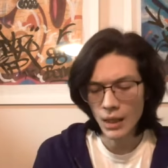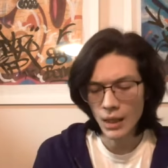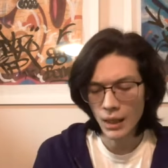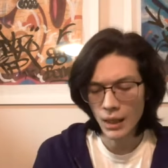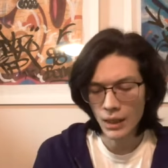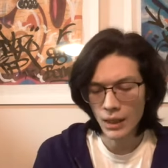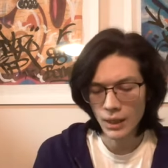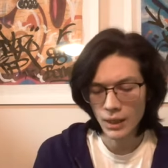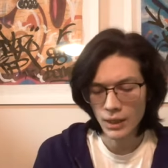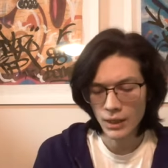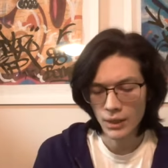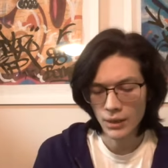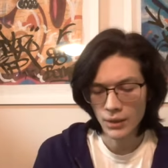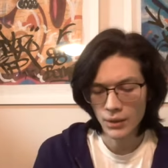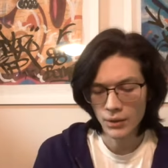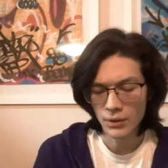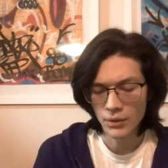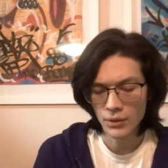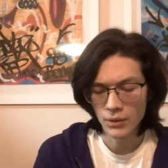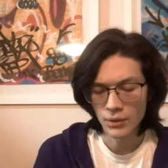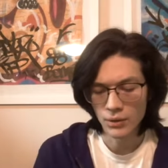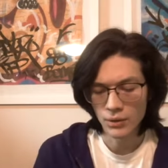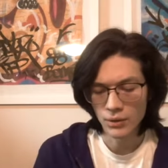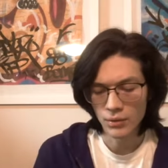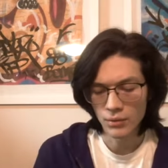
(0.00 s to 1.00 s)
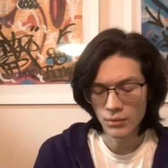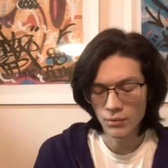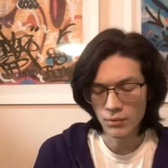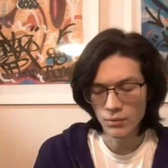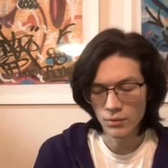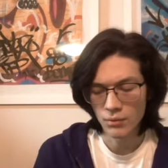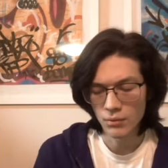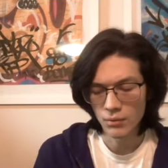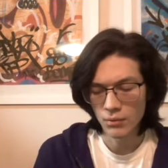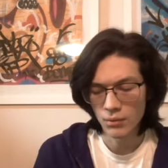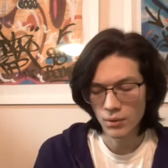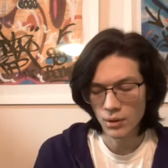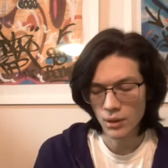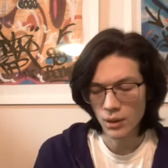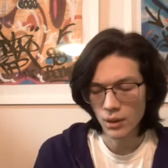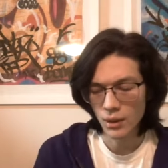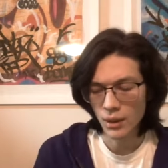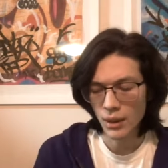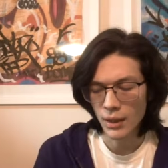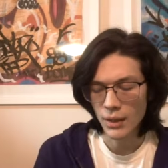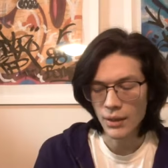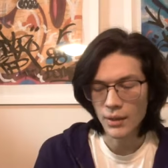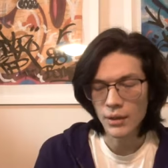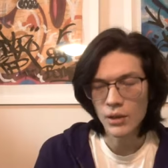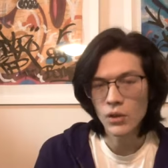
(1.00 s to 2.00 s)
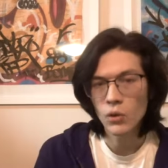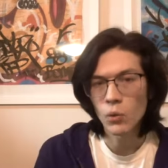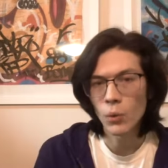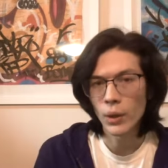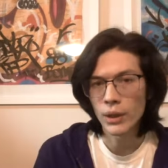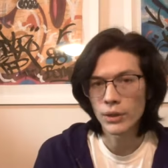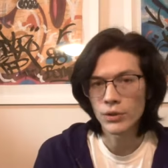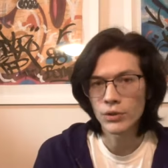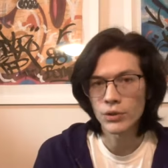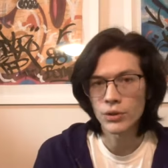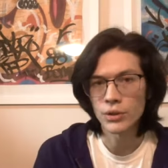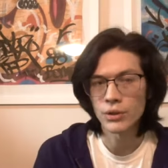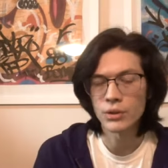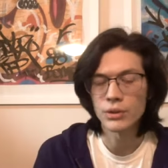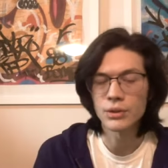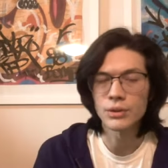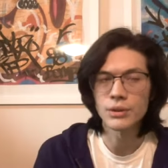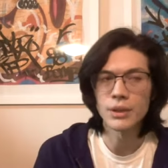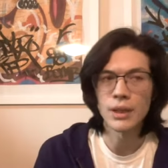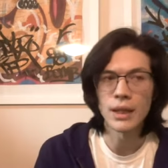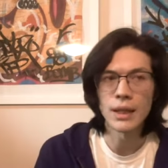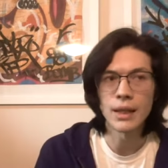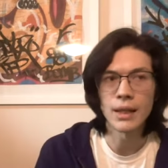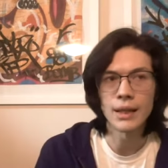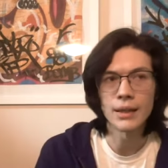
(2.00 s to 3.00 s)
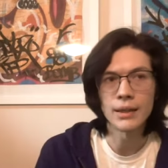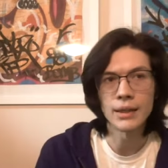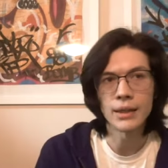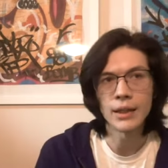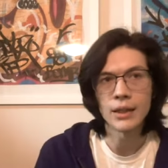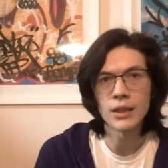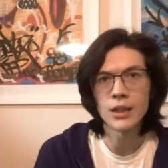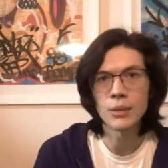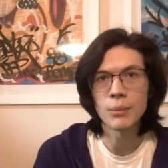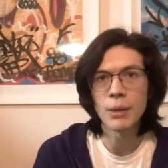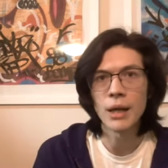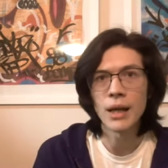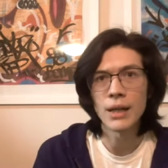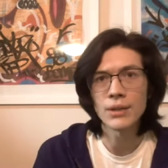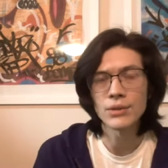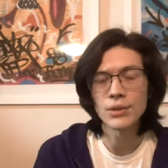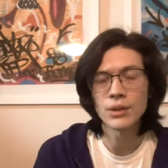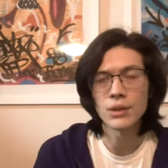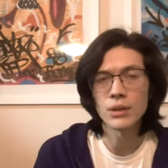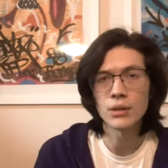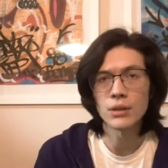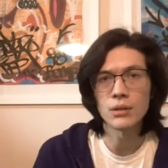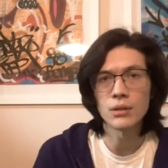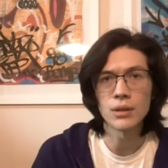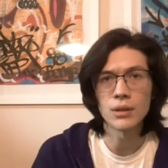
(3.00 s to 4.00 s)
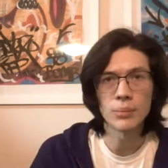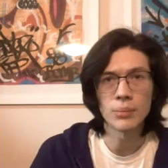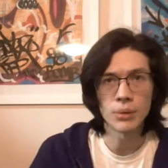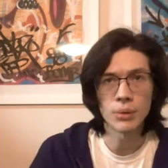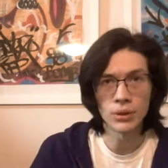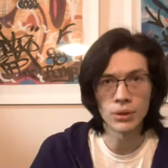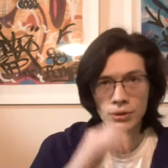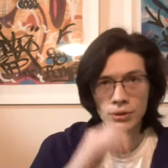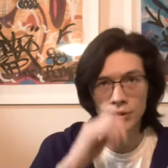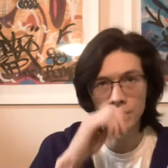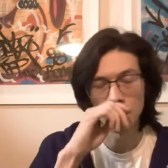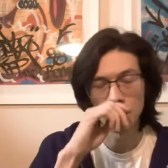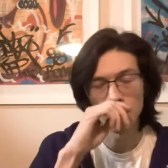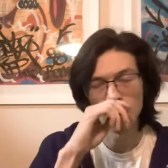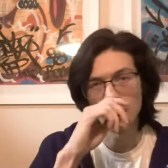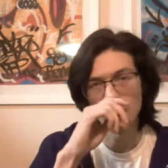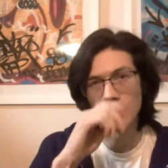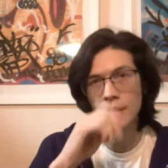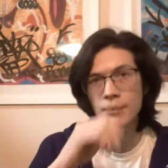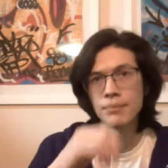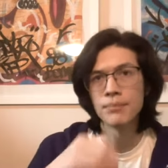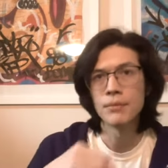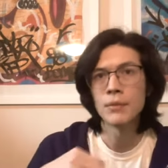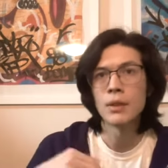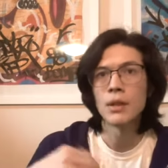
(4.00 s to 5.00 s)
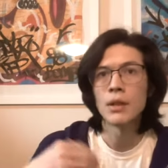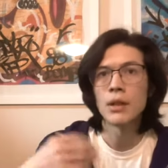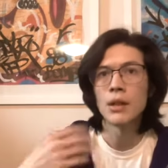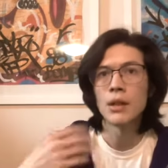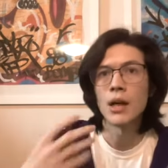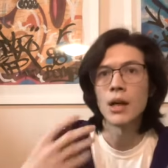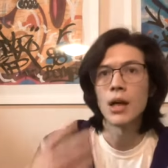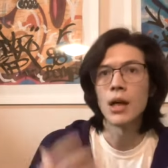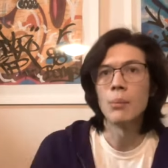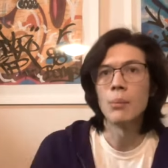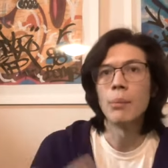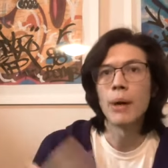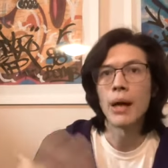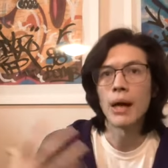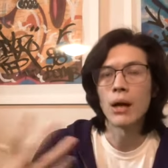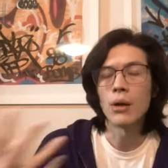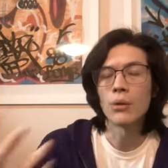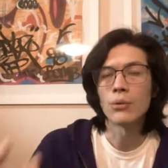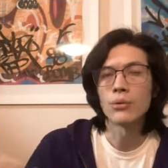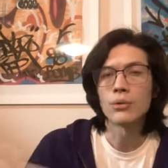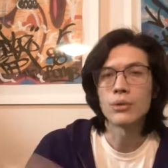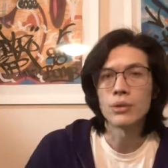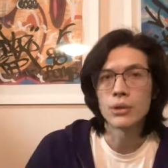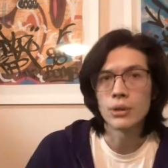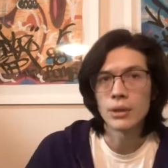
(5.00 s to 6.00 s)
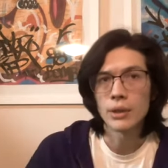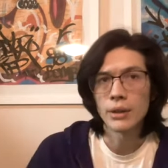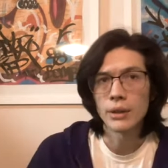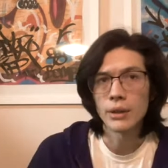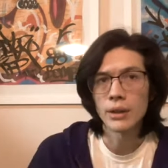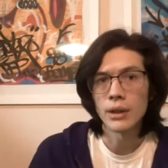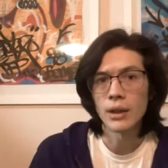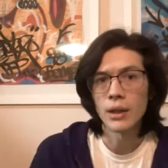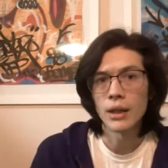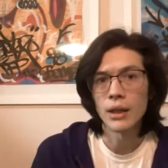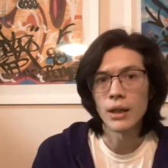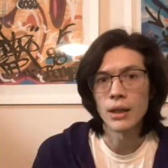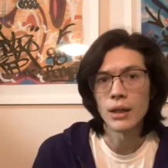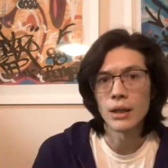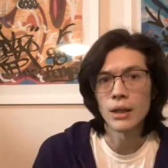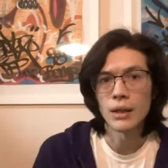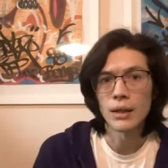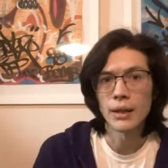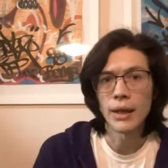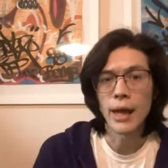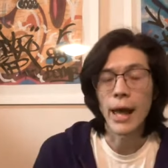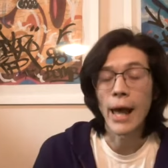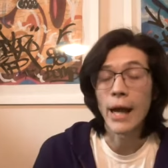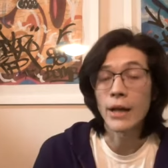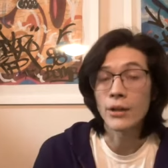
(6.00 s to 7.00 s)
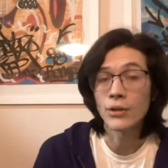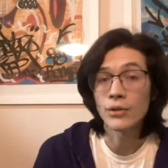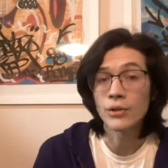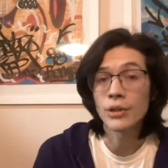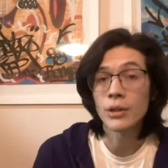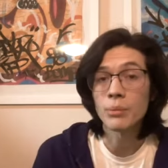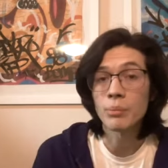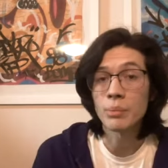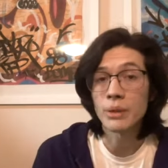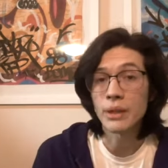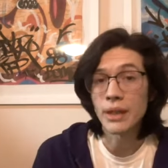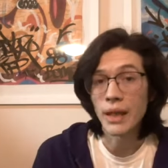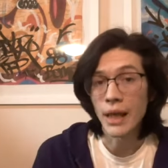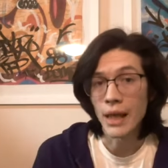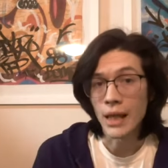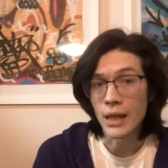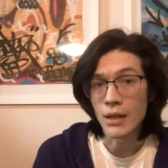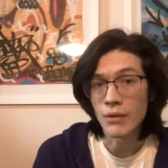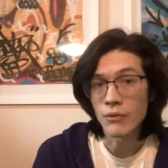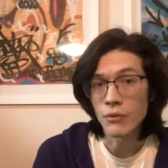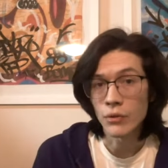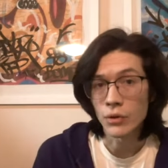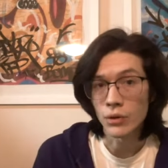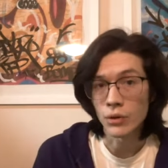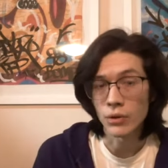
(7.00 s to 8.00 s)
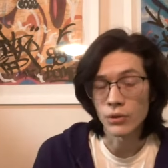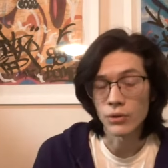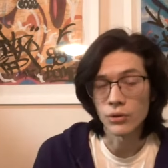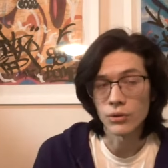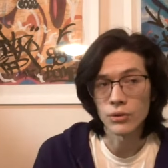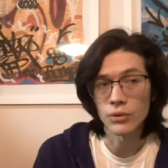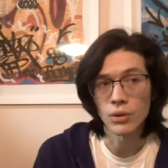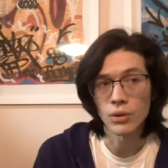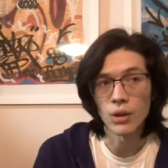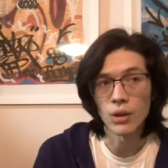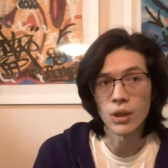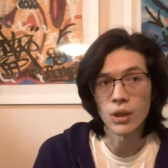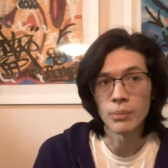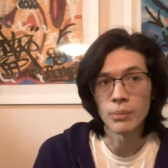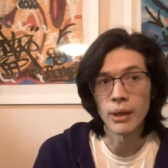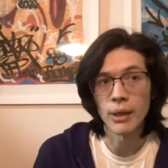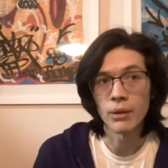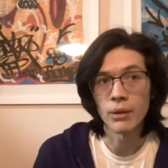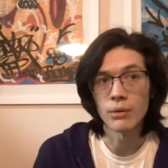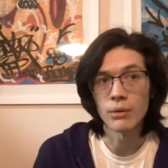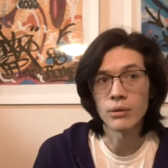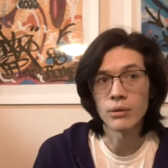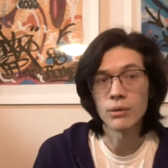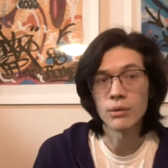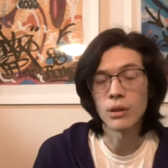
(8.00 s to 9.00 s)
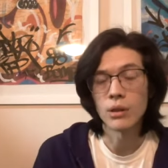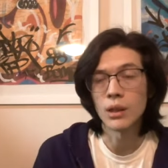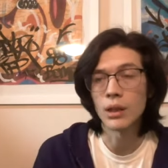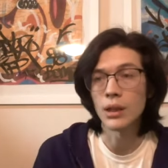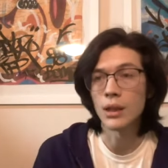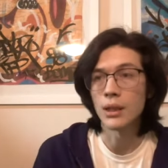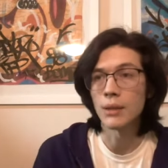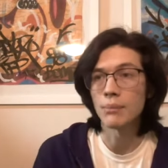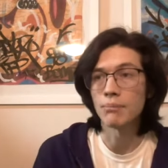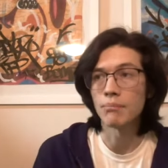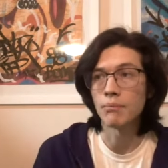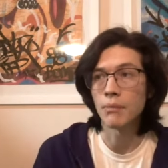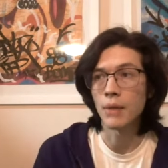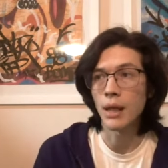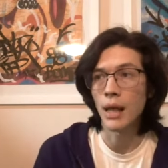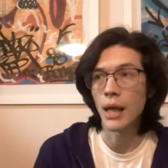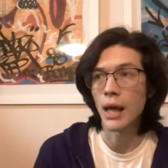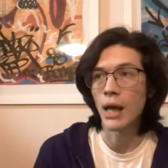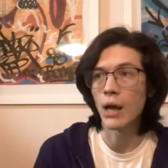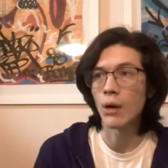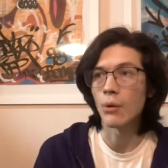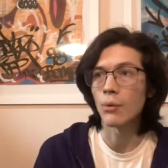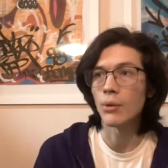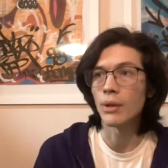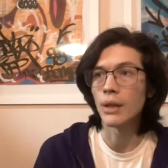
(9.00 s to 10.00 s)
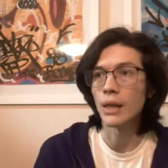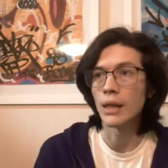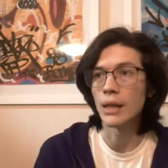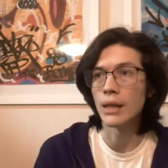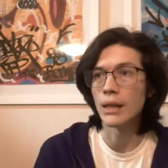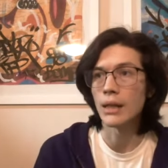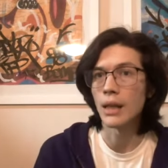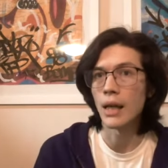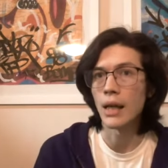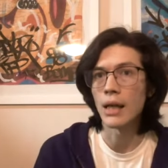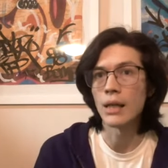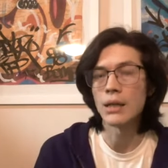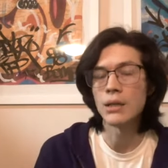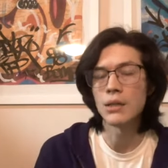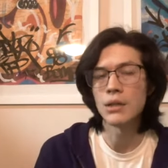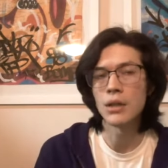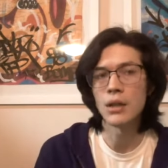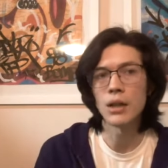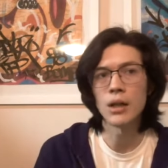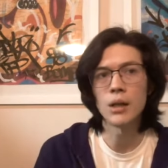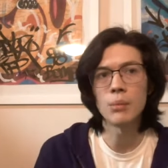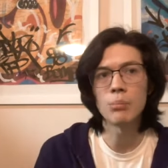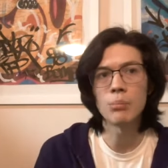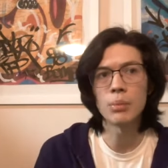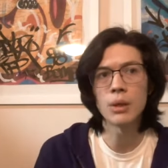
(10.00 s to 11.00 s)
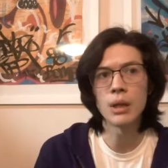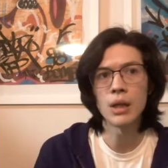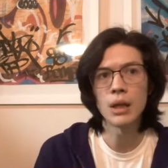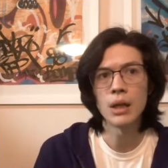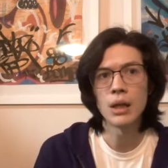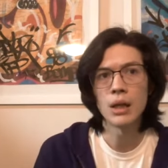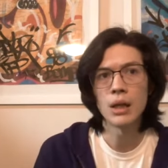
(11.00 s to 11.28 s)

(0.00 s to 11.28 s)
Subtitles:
and a lot of the questions that they end up asking a person are about aggregate behaviors, are about how they end up